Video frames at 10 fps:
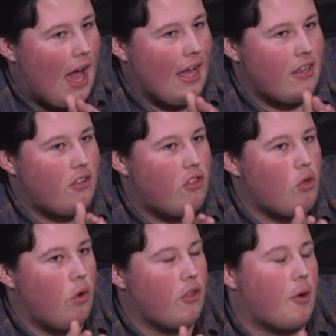and
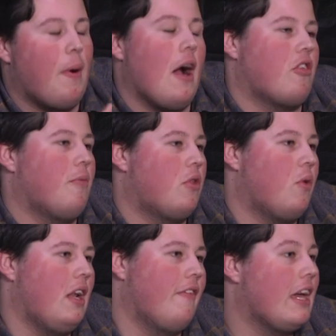sort of the comparison
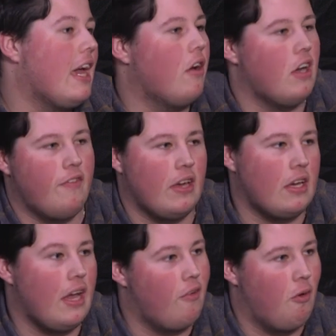between living here and
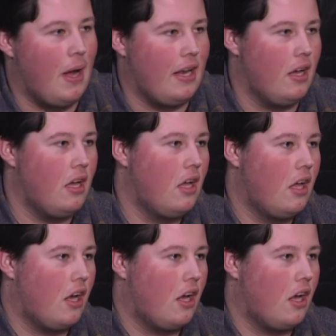living in Romania.